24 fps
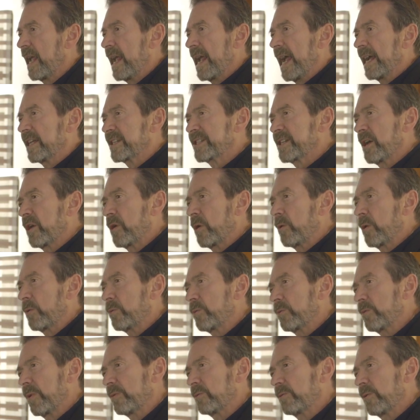And so,
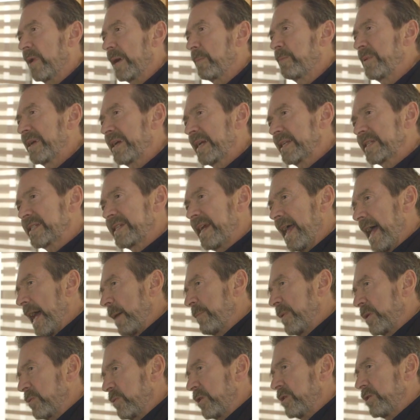what begins to
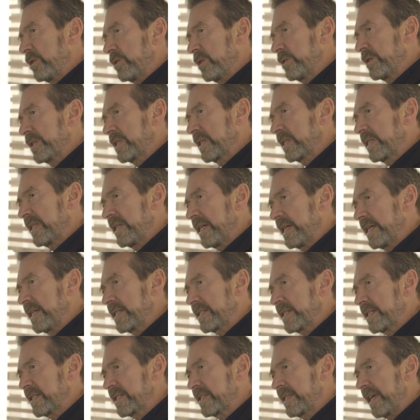happen when you look at
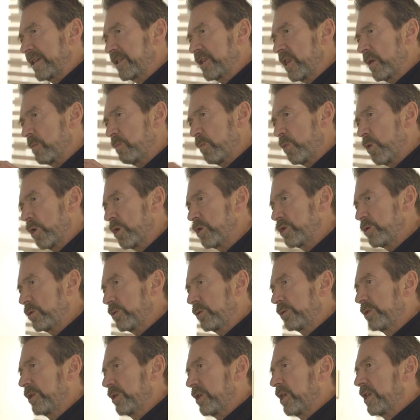these is that the more you
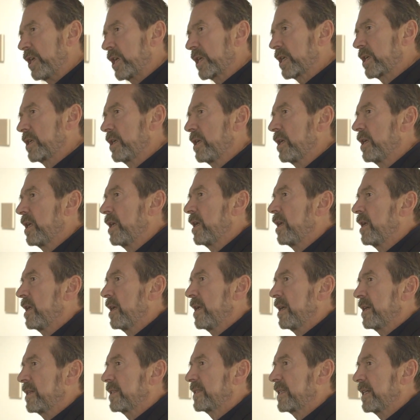look,
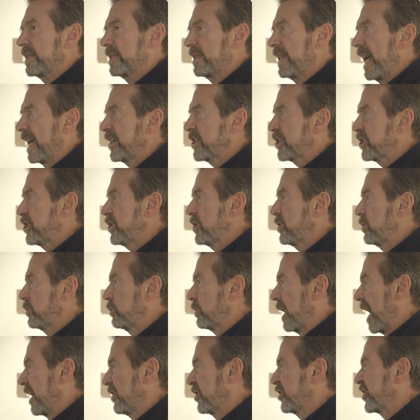the less
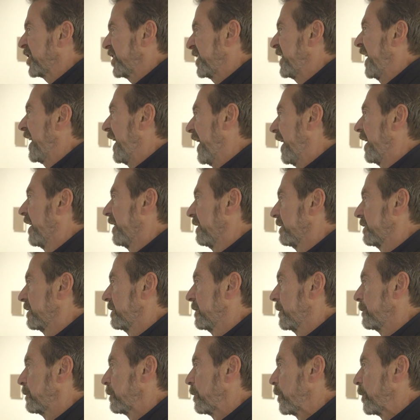you understand.